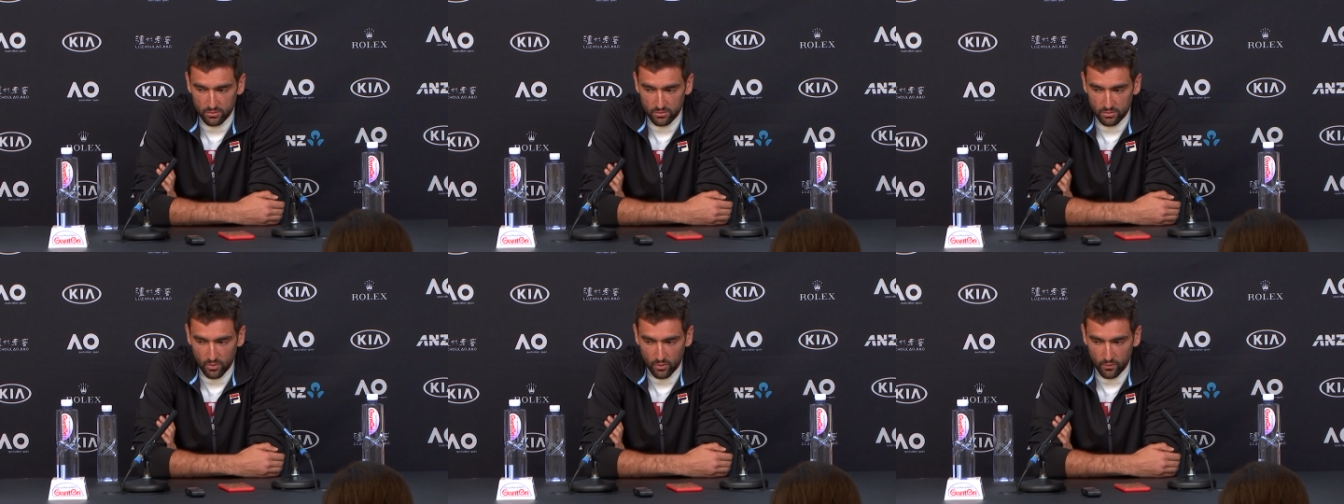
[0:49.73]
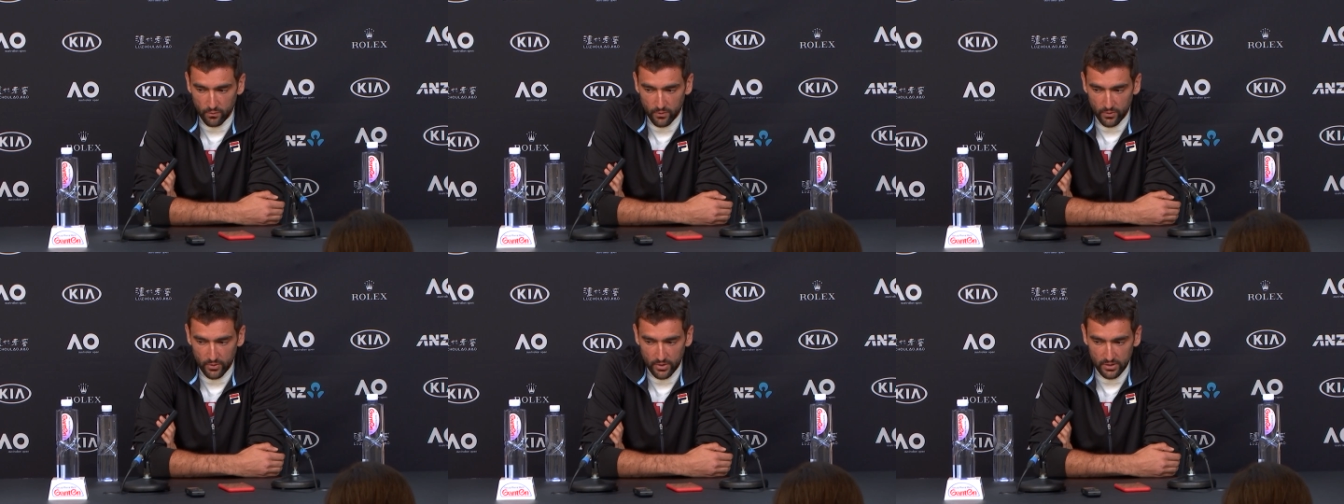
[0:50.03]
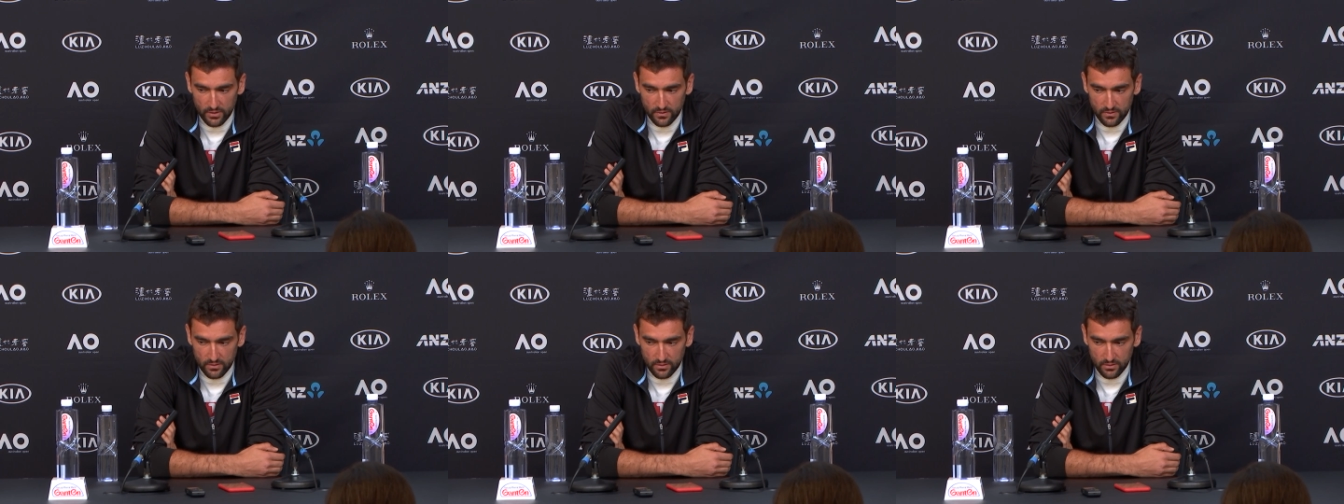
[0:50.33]
go for
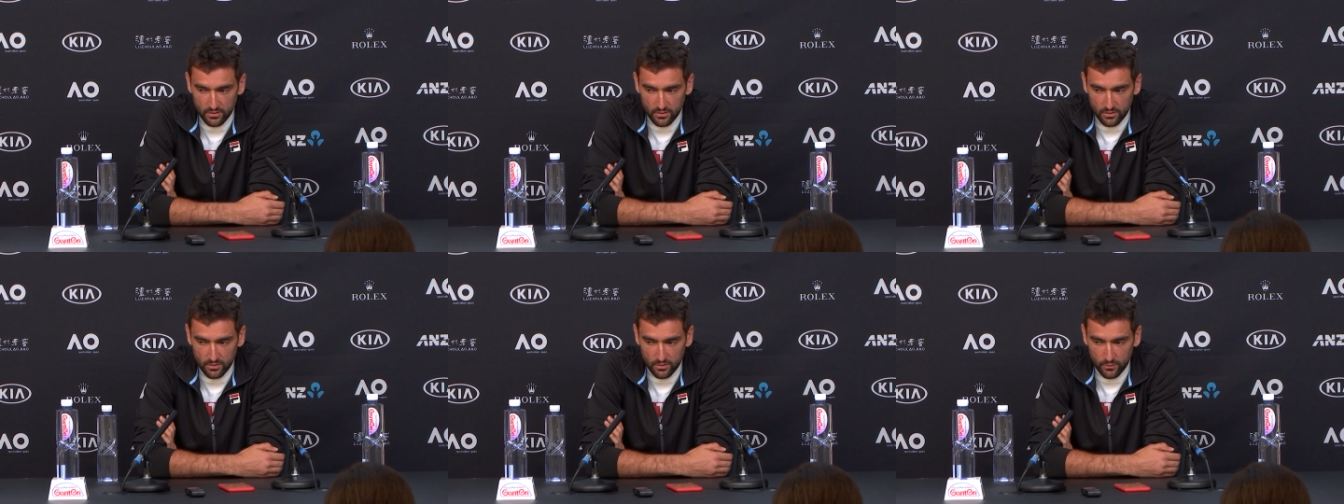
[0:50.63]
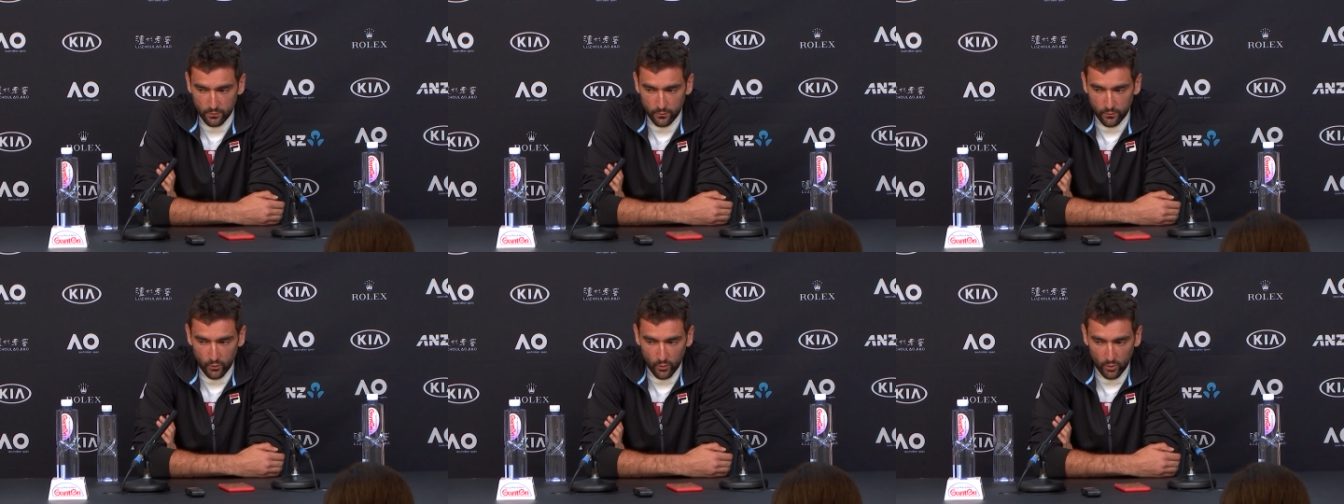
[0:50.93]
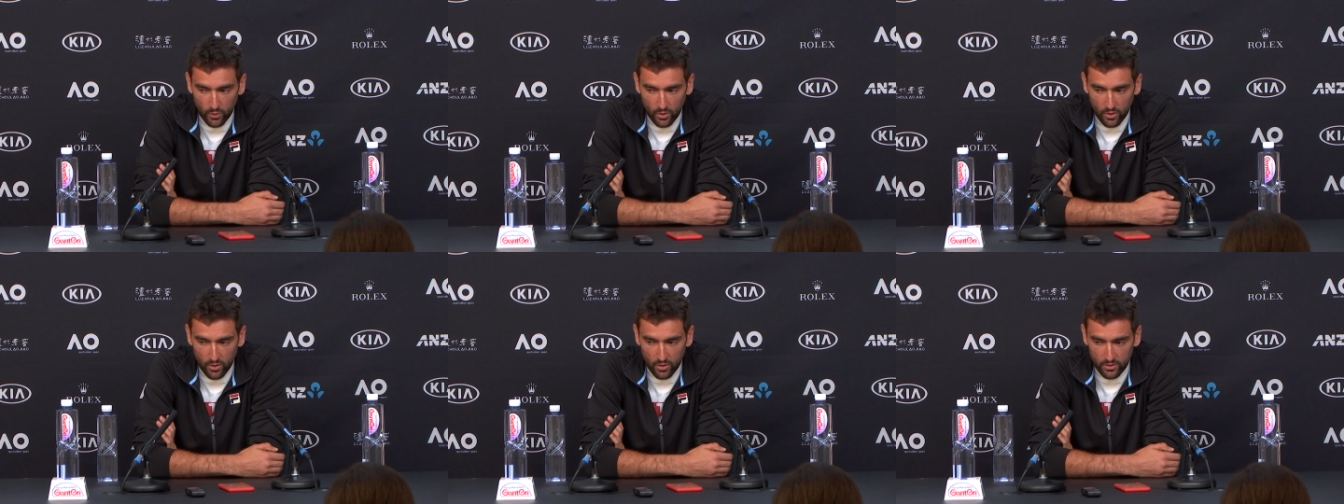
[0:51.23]
it
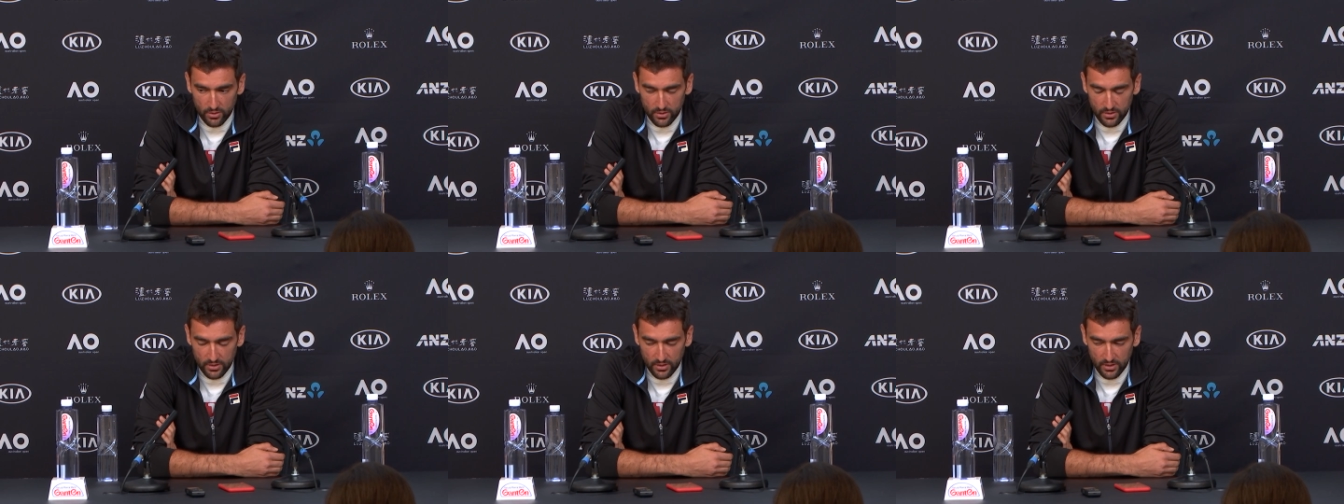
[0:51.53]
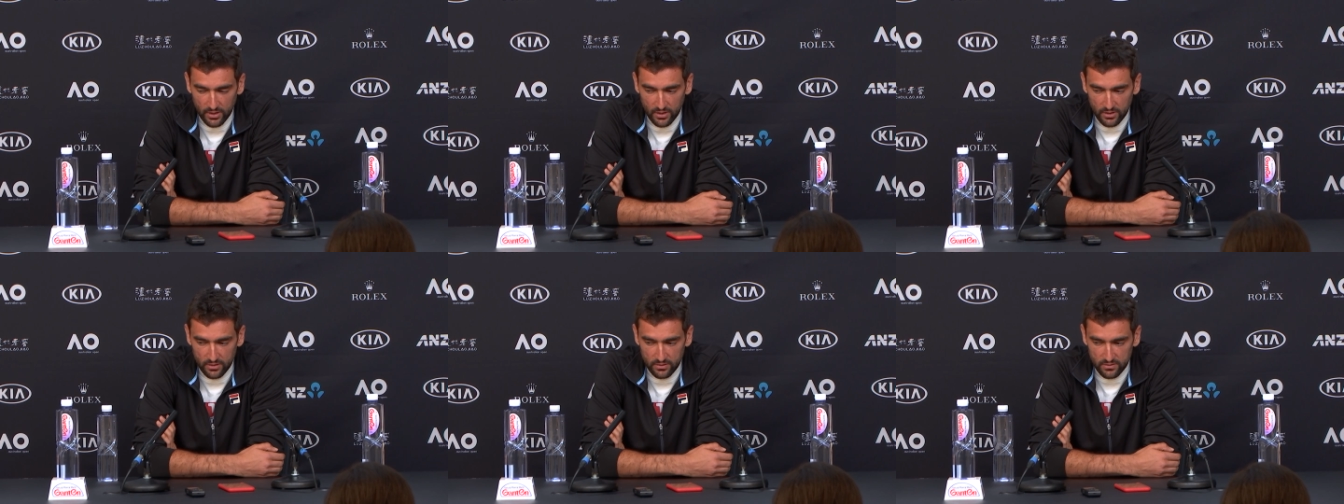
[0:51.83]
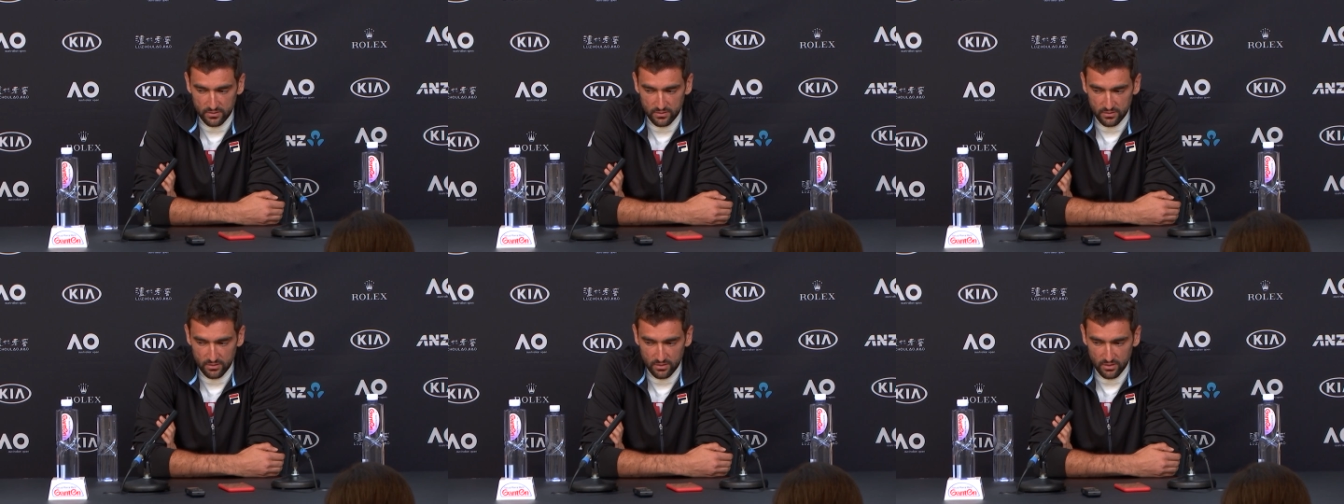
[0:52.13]
full on, and
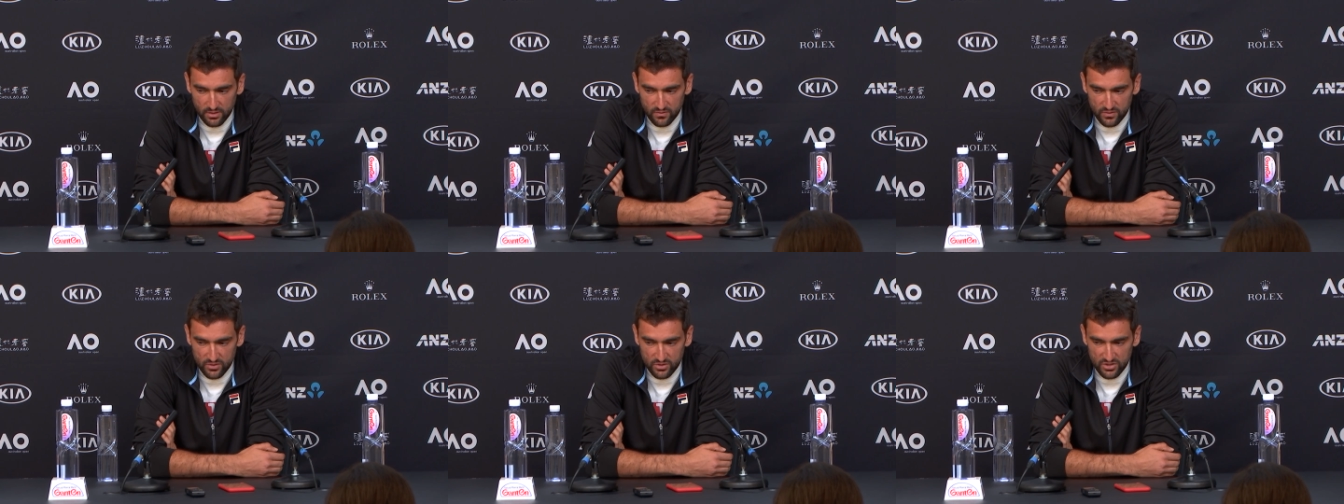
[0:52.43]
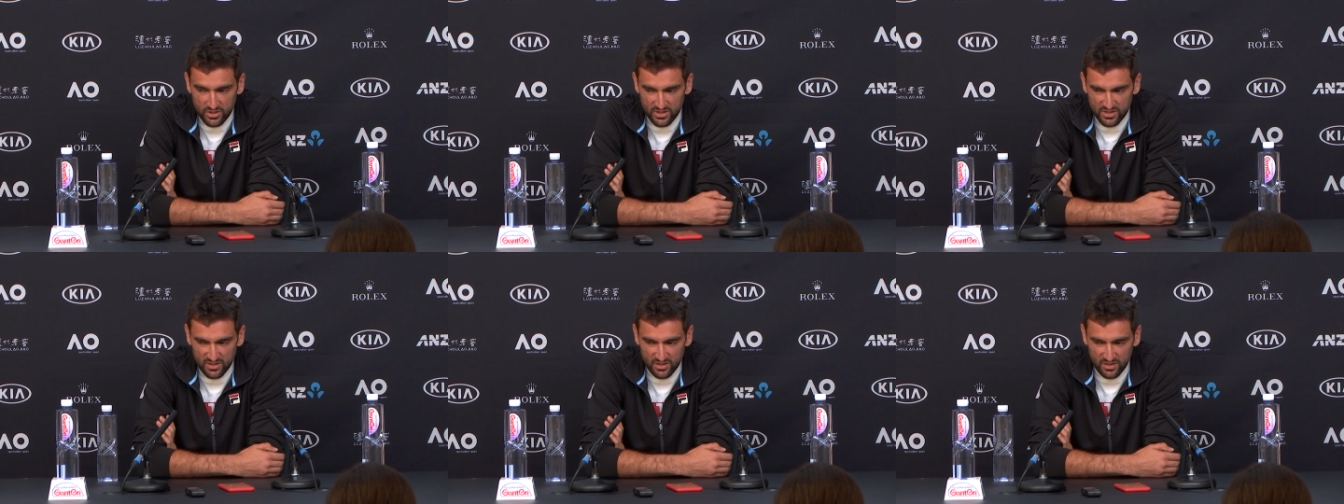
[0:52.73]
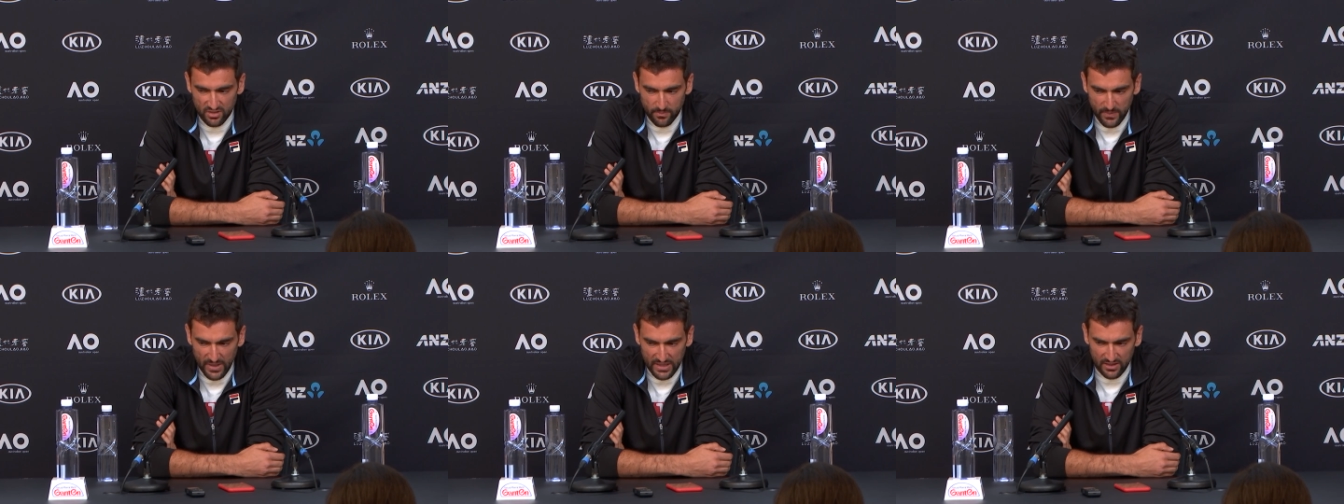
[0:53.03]
it was just
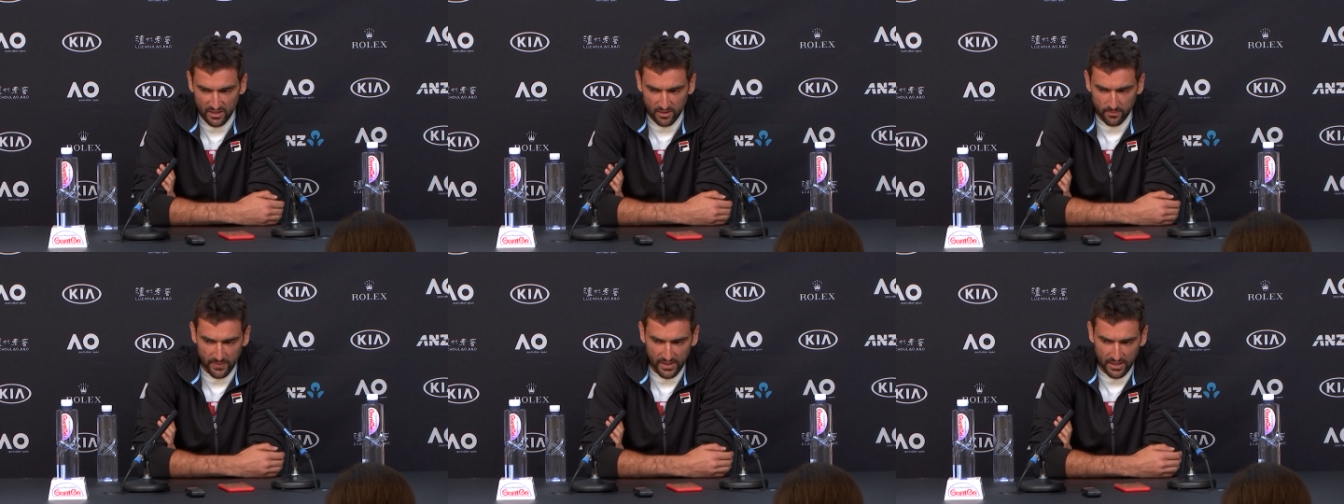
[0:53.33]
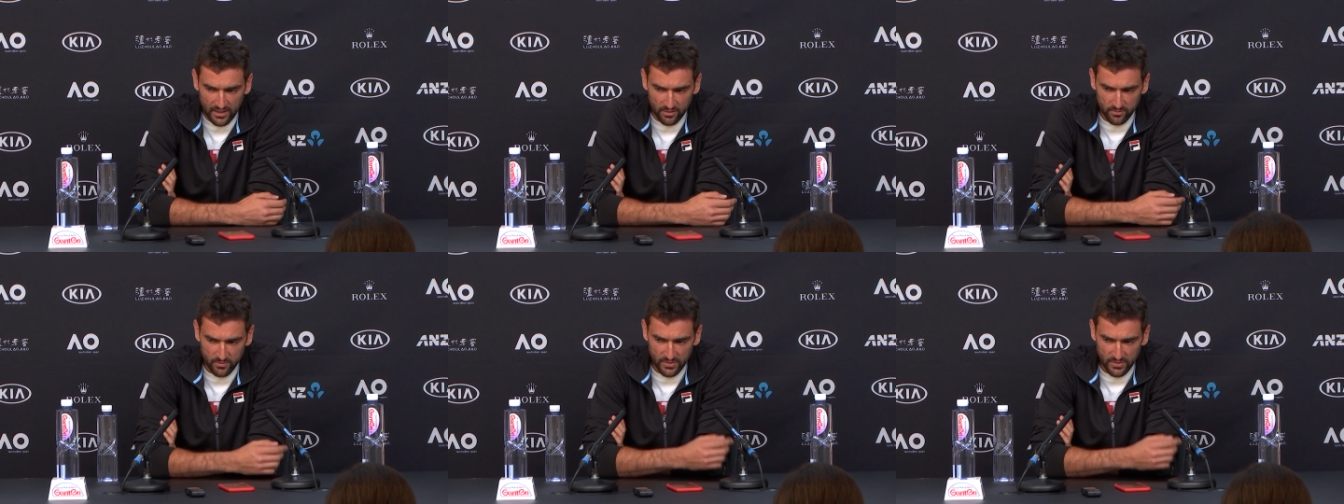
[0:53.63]
a mental battle.